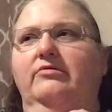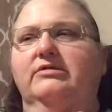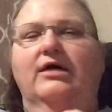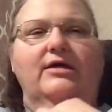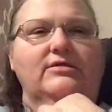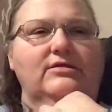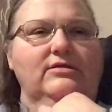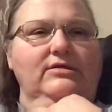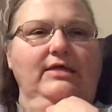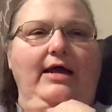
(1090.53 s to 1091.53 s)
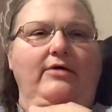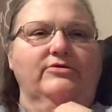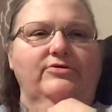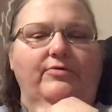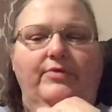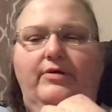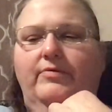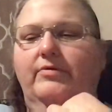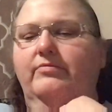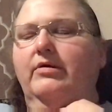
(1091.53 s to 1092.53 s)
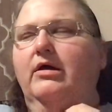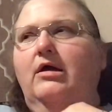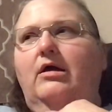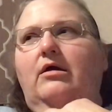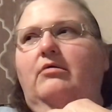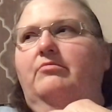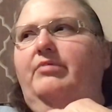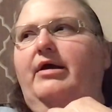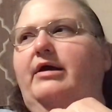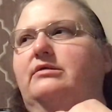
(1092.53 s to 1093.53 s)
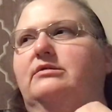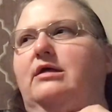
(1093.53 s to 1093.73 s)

dust down to a minimum. But